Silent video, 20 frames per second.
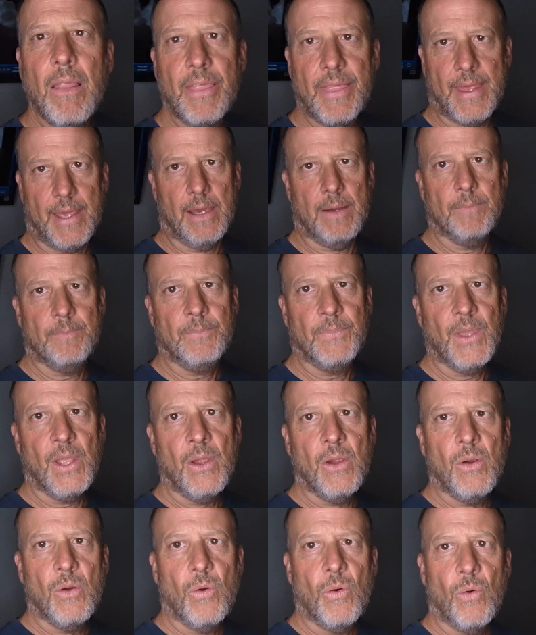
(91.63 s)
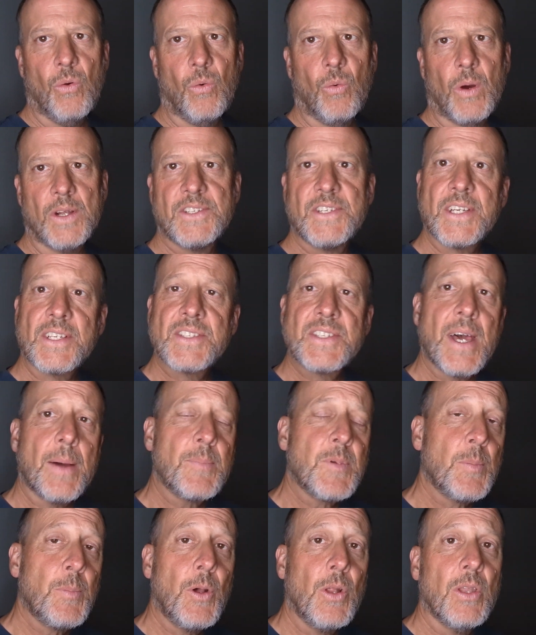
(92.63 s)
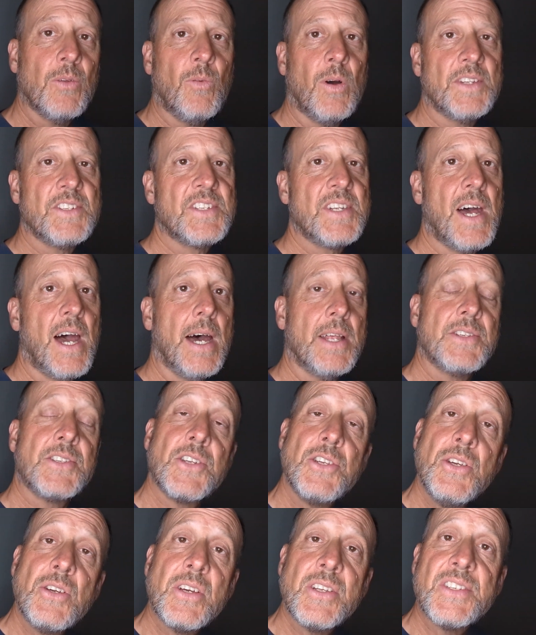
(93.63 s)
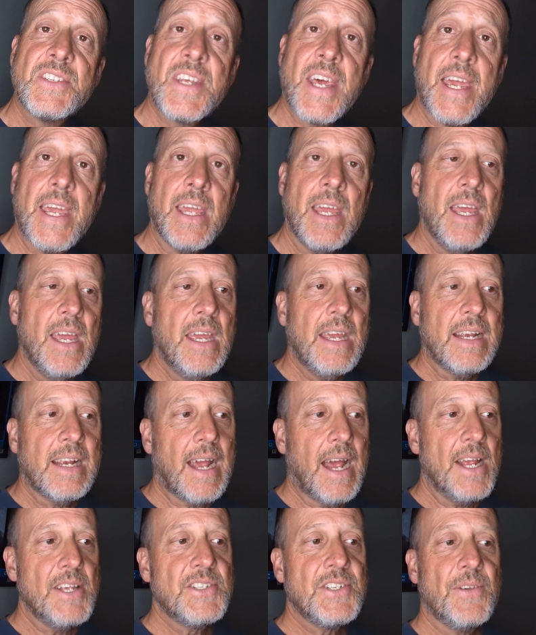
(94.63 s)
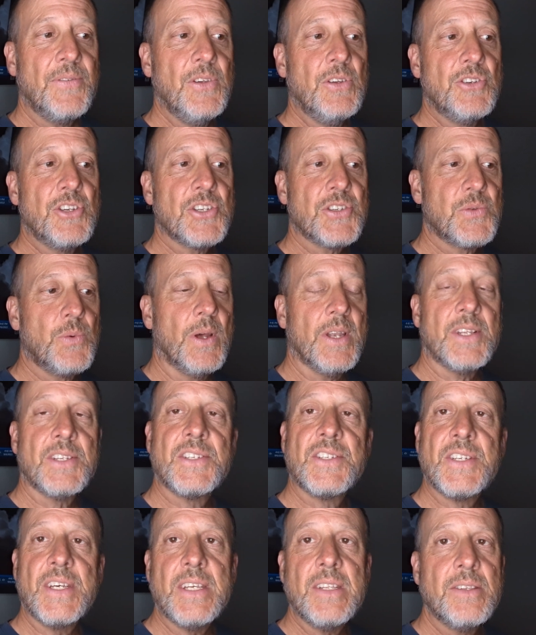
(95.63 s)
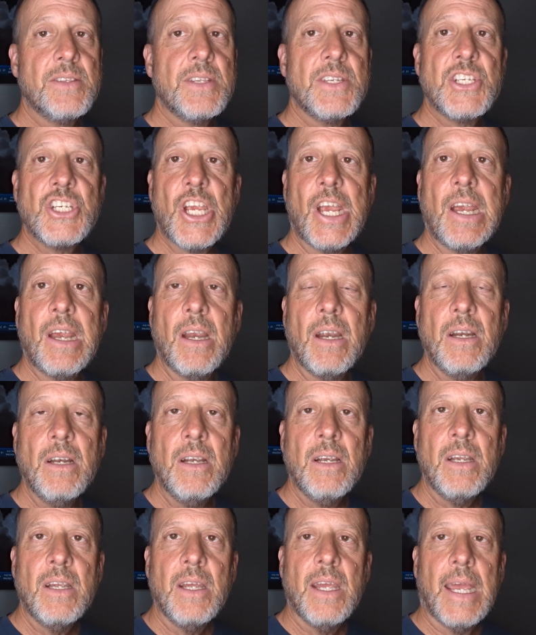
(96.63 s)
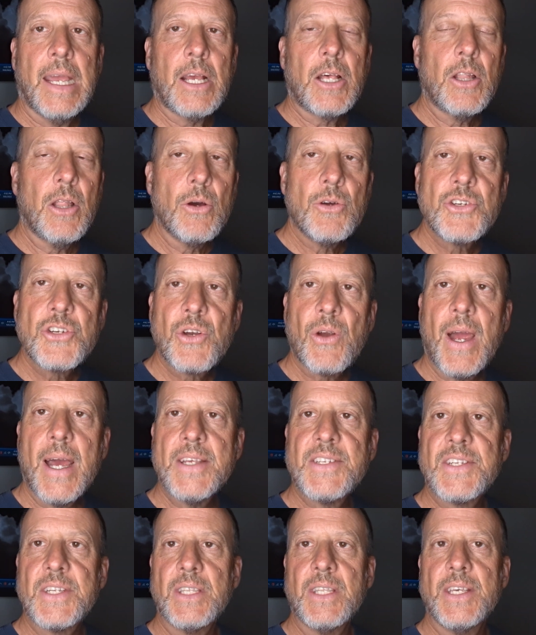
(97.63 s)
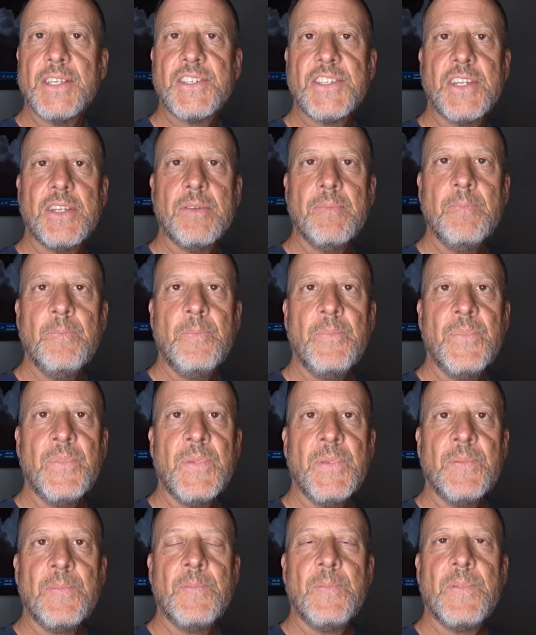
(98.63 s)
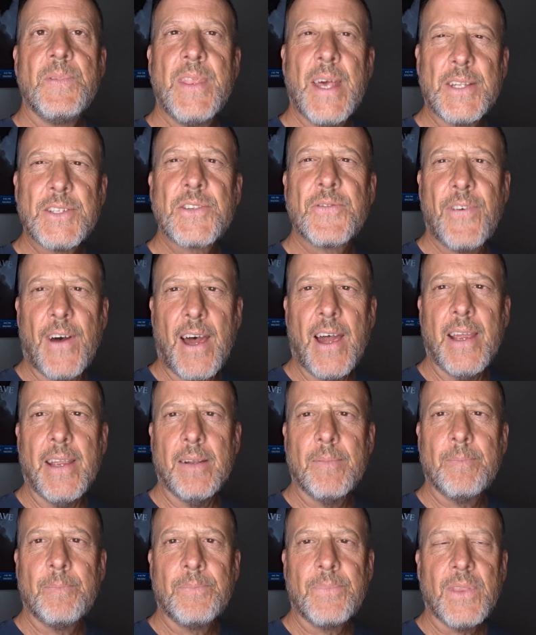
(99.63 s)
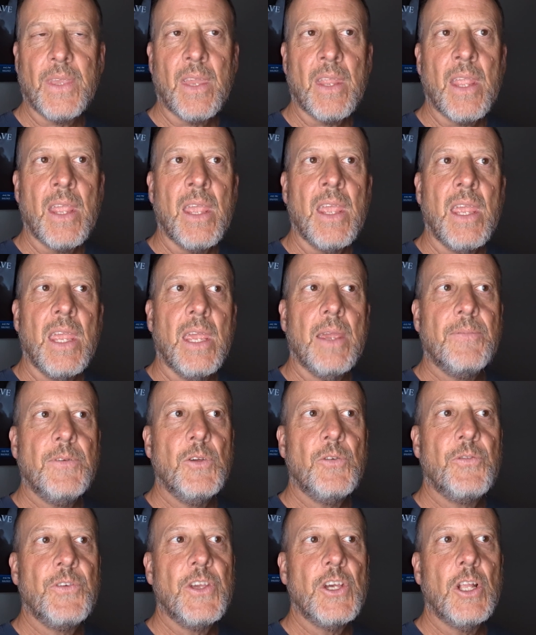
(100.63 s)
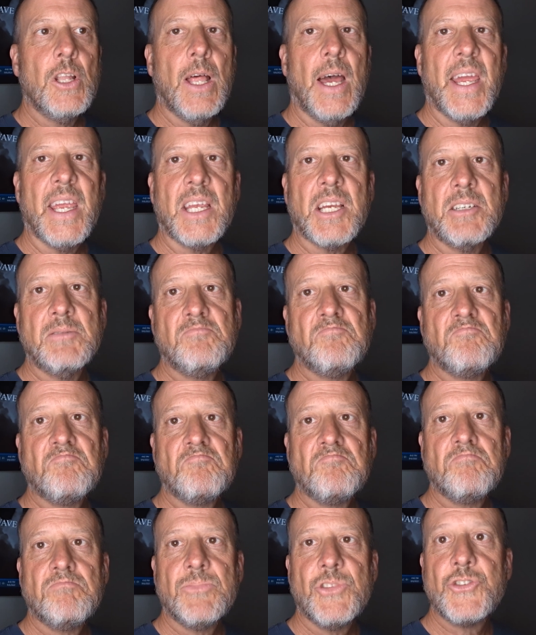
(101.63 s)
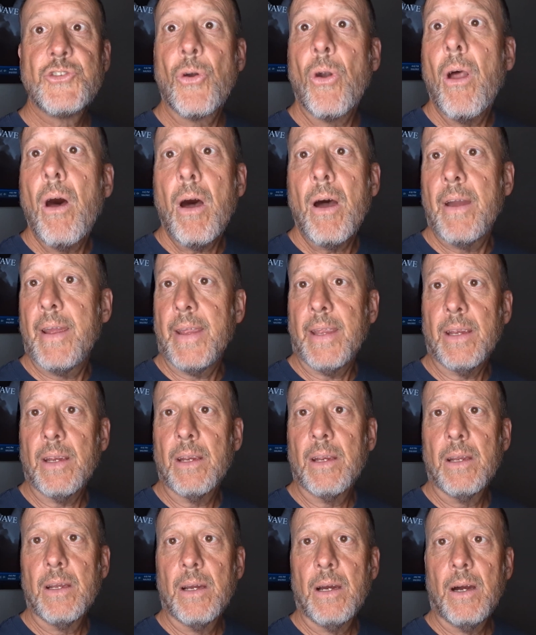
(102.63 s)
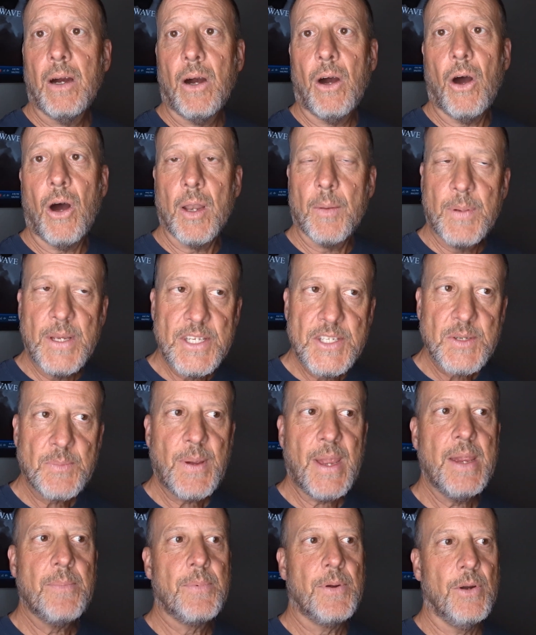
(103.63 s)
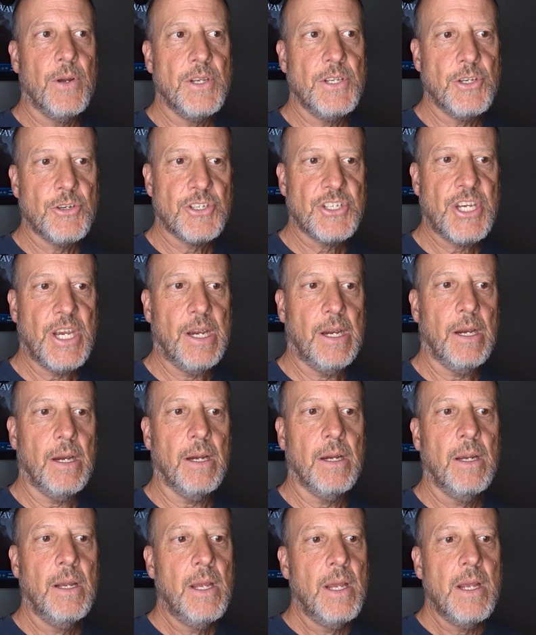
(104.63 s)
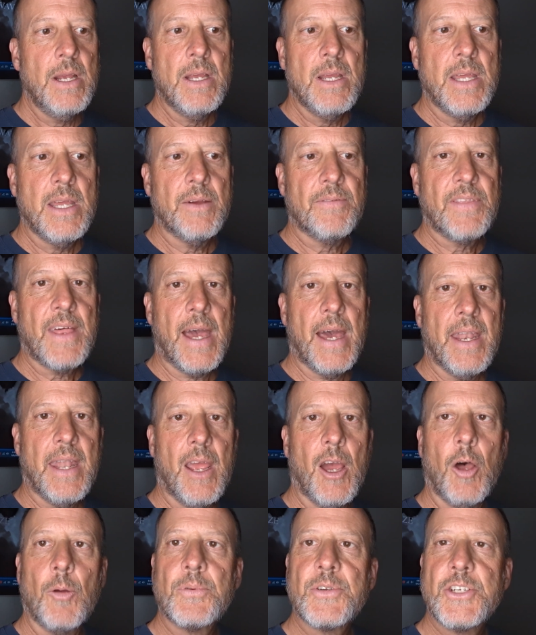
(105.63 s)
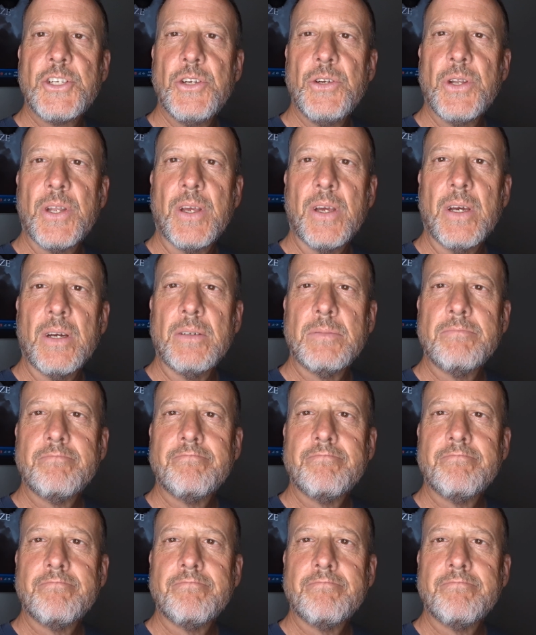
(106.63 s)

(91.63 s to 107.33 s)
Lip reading: them what's acceptable and what's not. So you could say, guys, if you just want to sit in the chair and close your eyes and listen, that's fine. If you feel like drawing on a piece of paper in your chair, if that helps you to